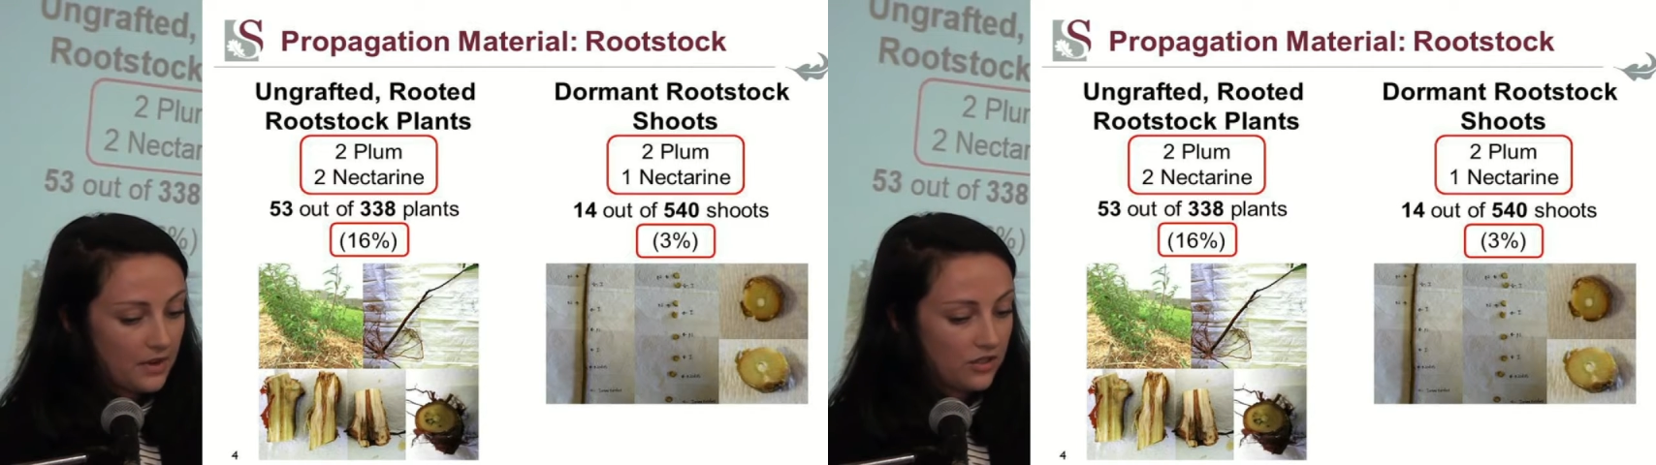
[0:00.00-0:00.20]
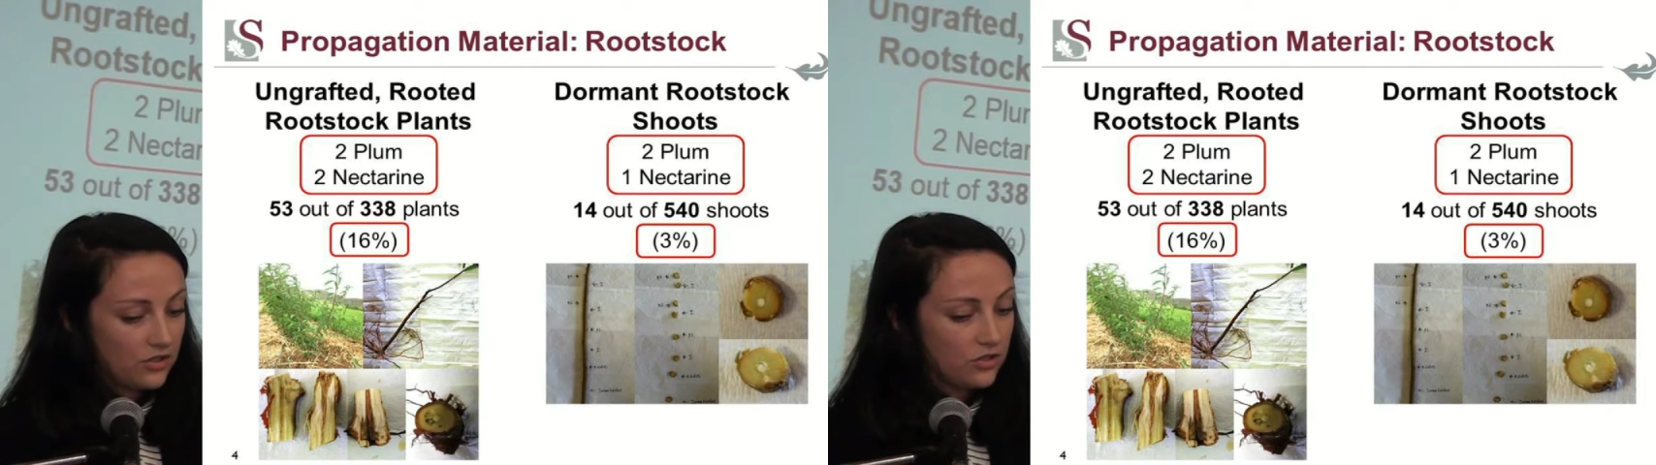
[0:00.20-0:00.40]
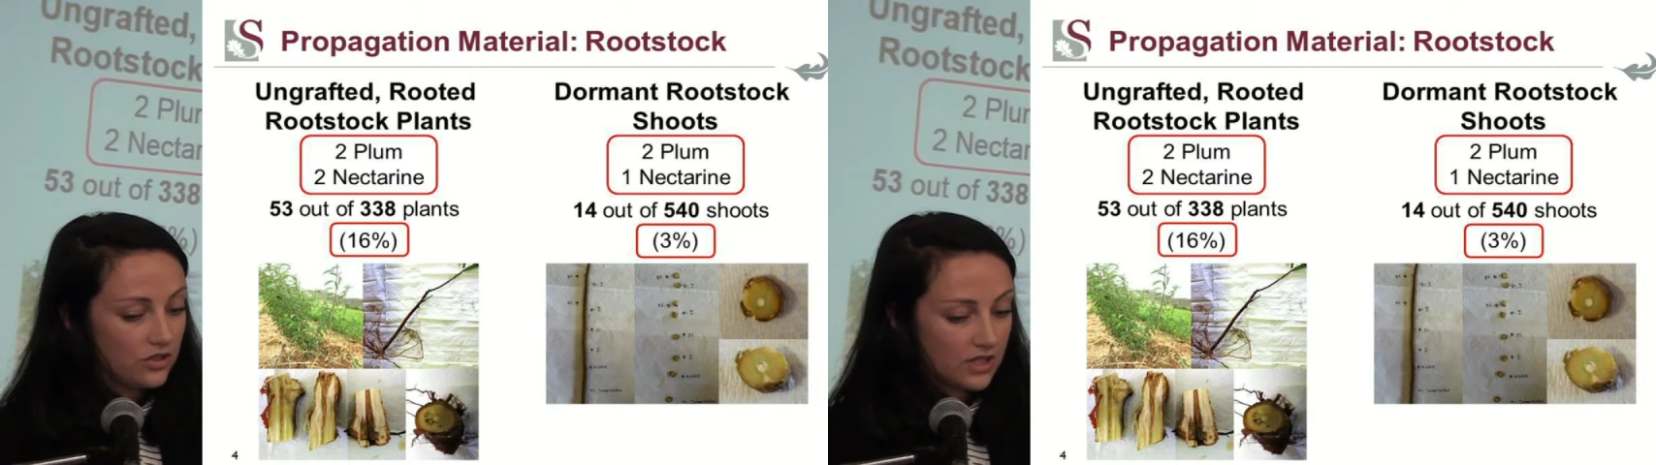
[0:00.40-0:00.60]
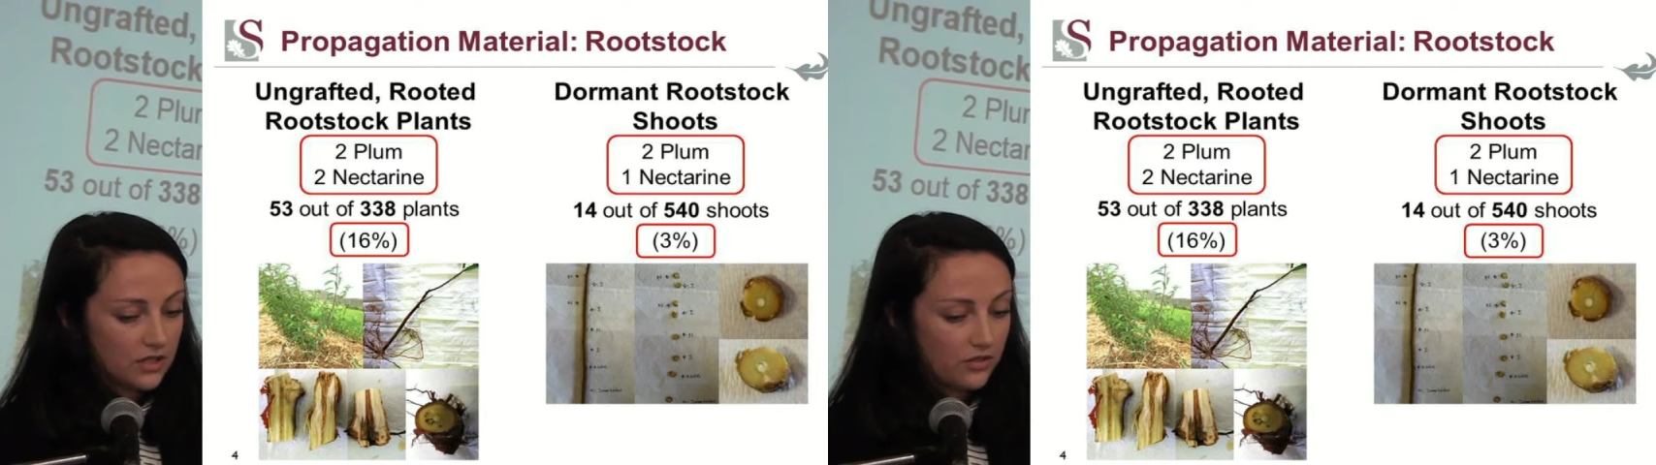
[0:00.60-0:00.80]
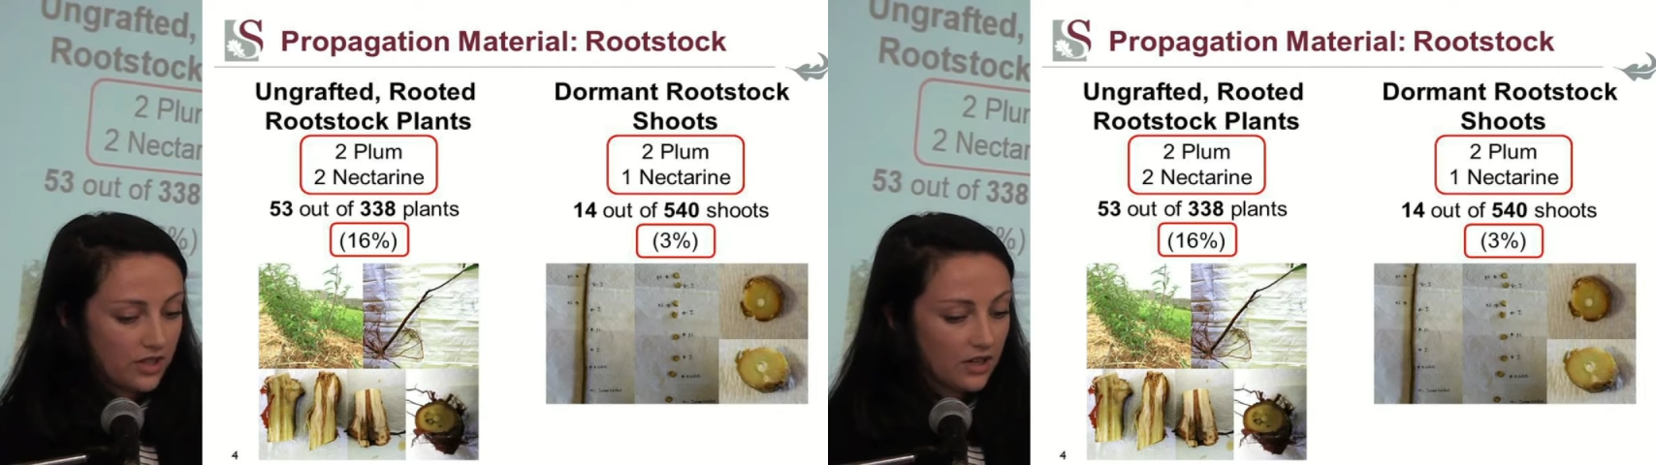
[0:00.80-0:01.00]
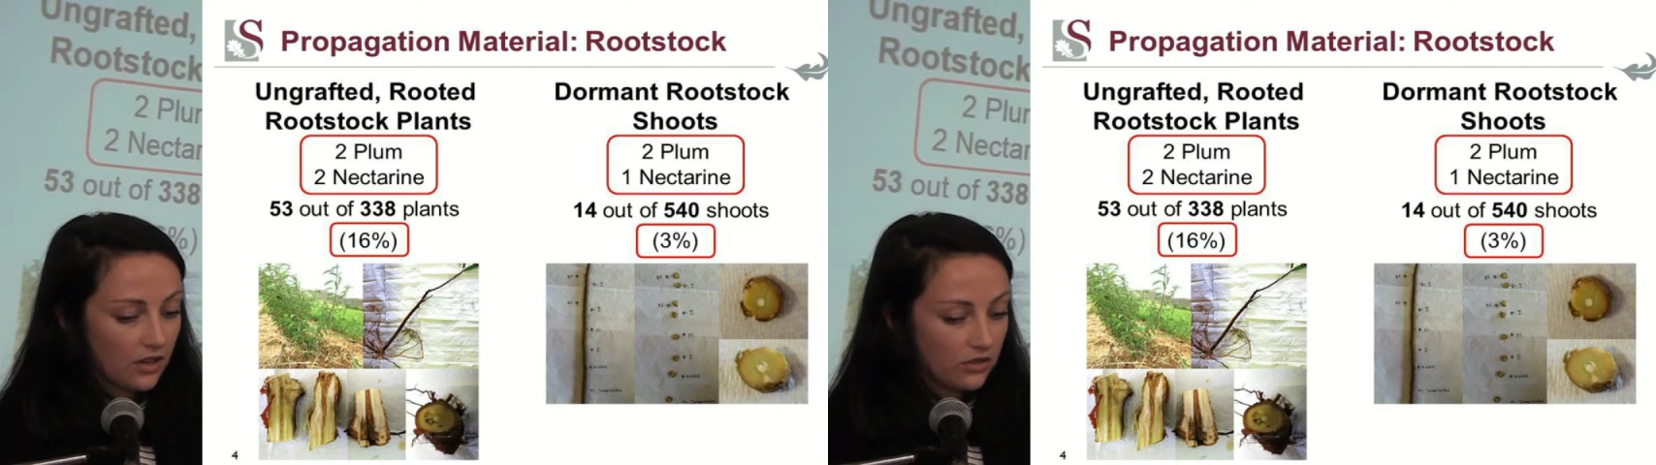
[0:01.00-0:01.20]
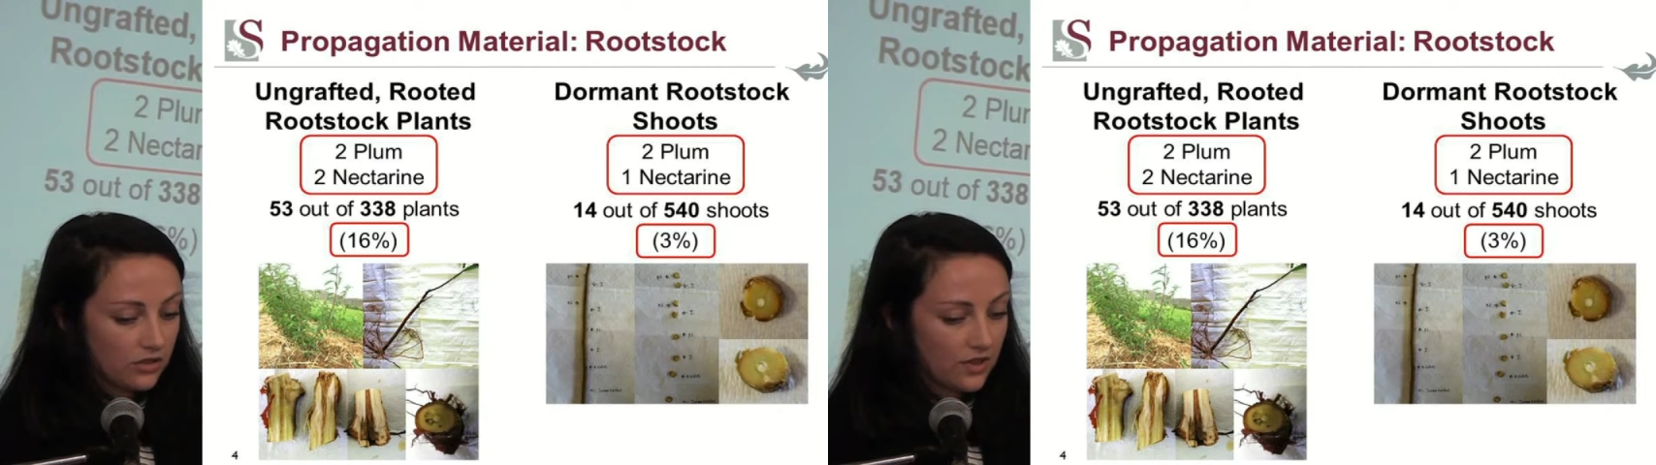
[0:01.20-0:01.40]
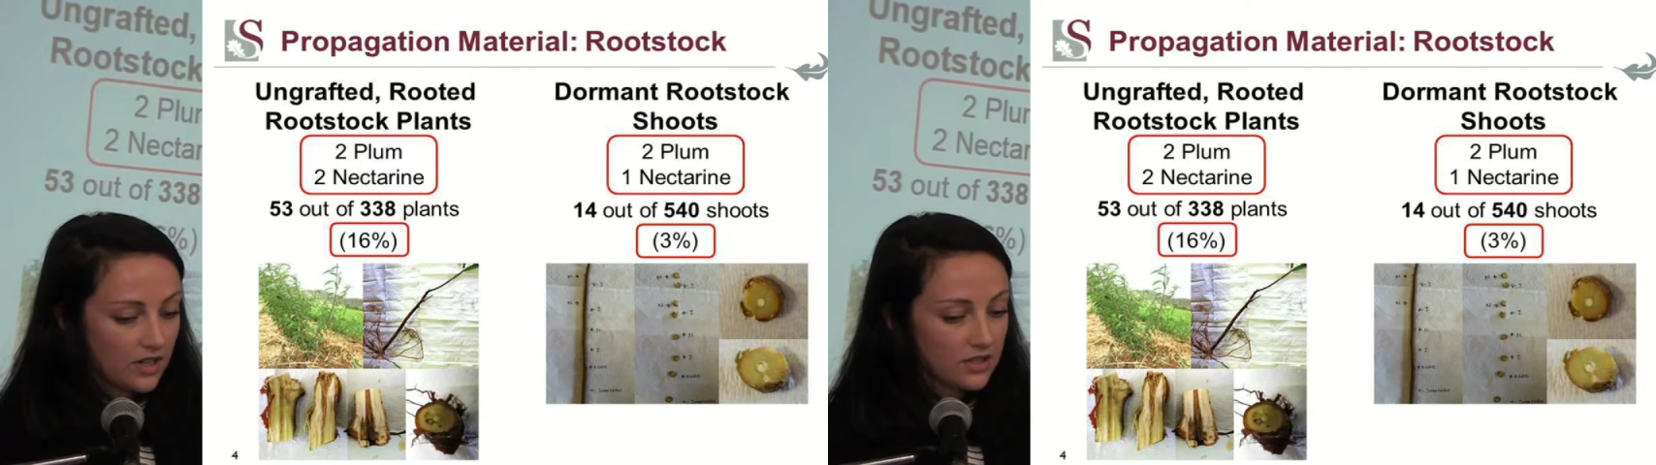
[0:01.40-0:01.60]
and 2 nectarine
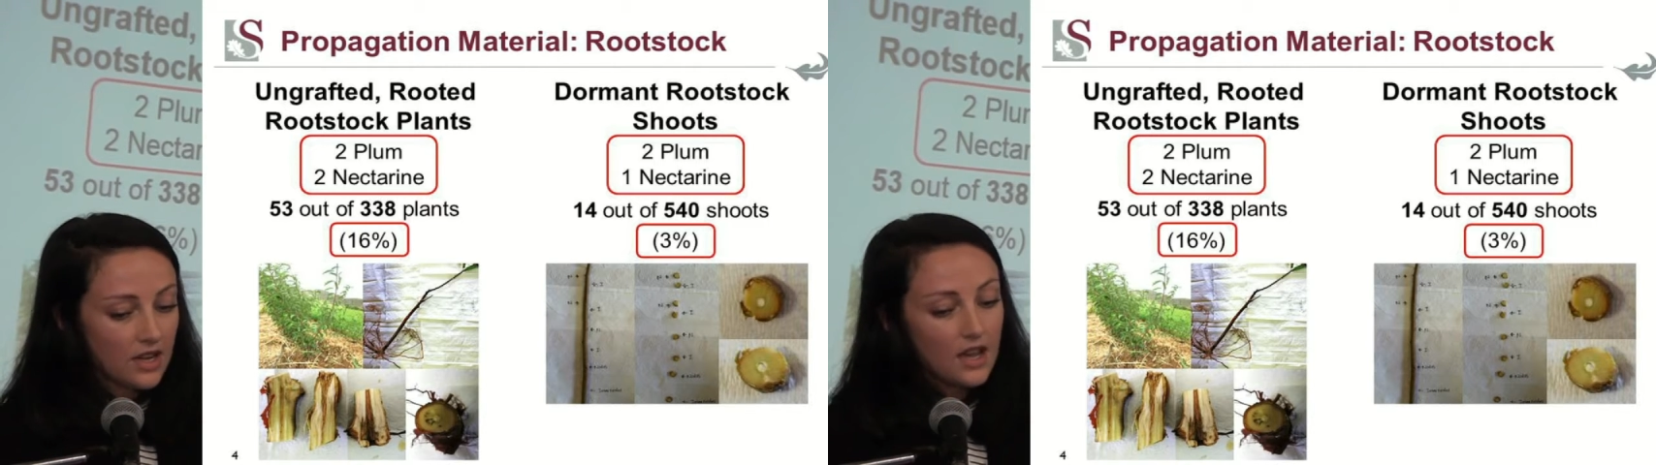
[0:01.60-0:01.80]
cultivars,